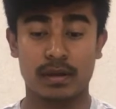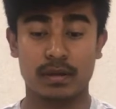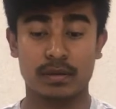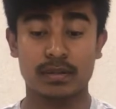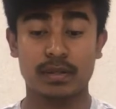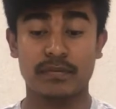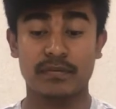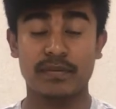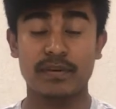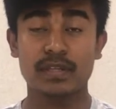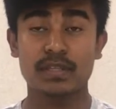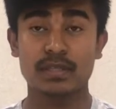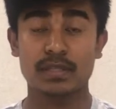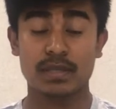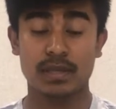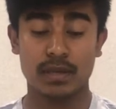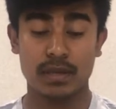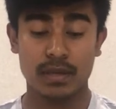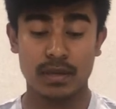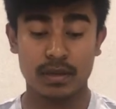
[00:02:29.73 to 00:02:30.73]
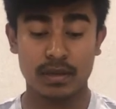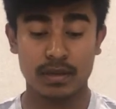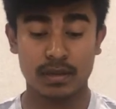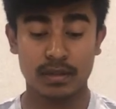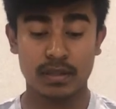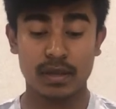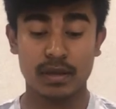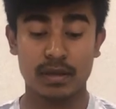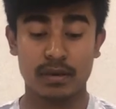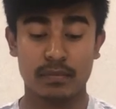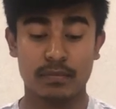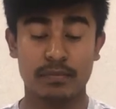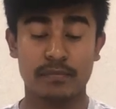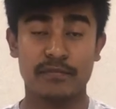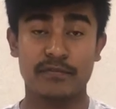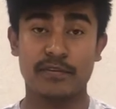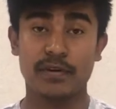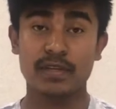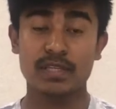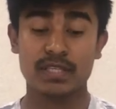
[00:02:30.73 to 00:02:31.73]
The first
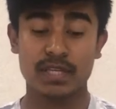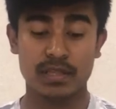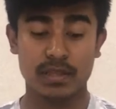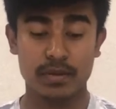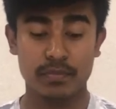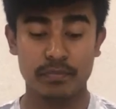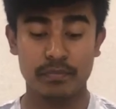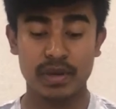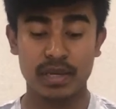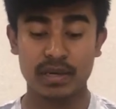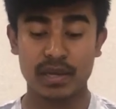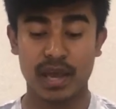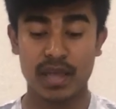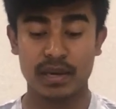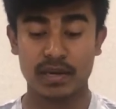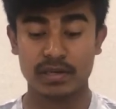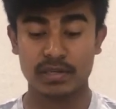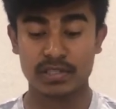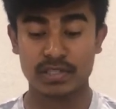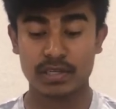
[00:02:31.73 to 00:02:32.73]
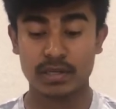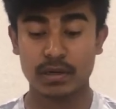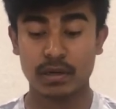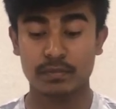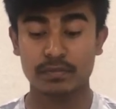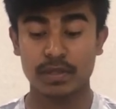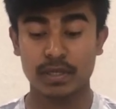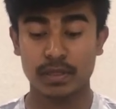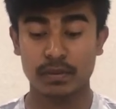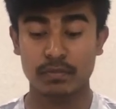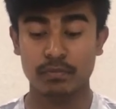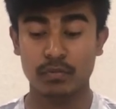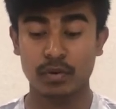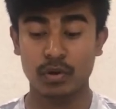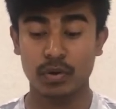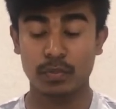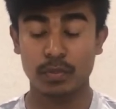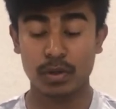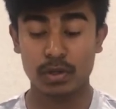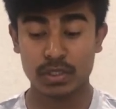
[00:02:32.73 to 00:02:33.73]
and the main characteristic of the
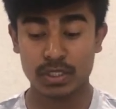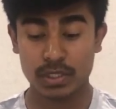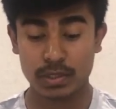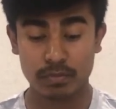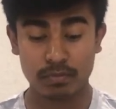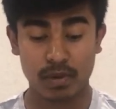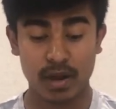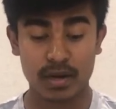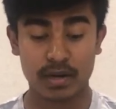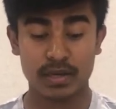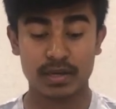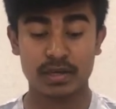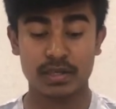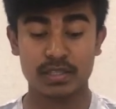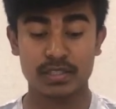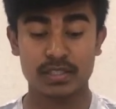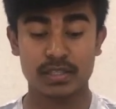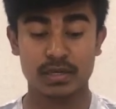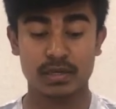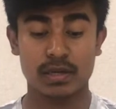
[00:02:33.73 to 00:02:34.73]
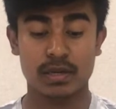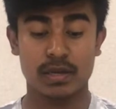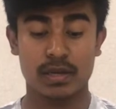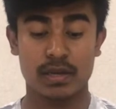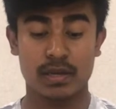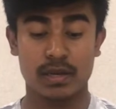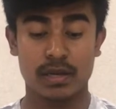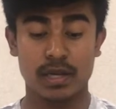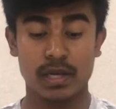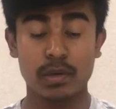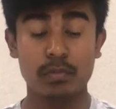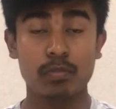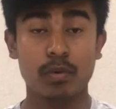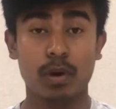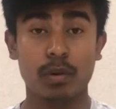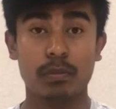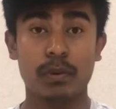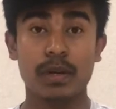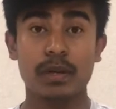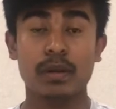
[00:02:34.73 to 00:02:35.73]
monopolistic market is the
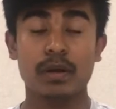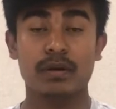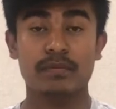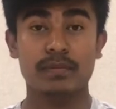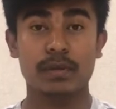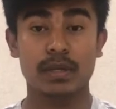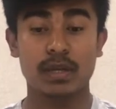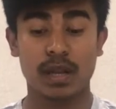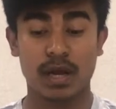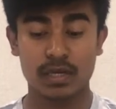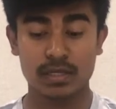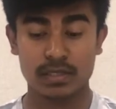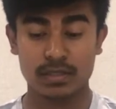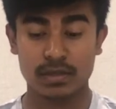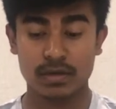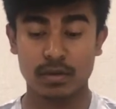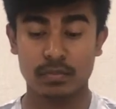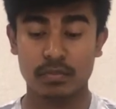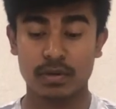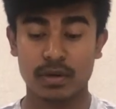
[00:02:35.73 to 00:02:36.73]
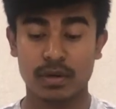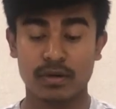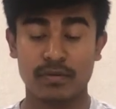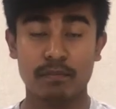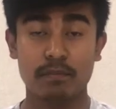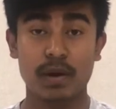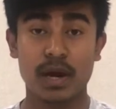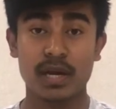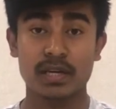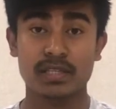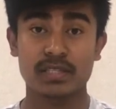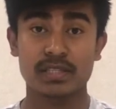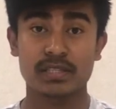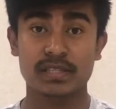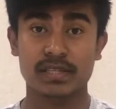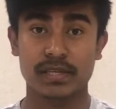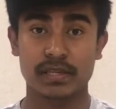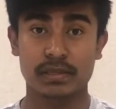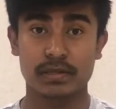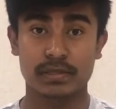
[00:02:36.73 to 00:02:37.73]
involvement of the large number of buyers and
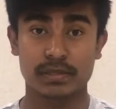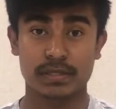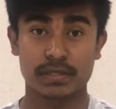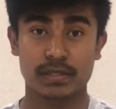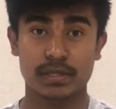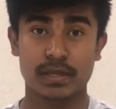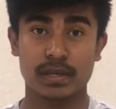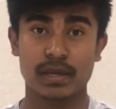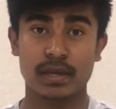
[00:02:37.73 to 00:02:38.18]
sellers.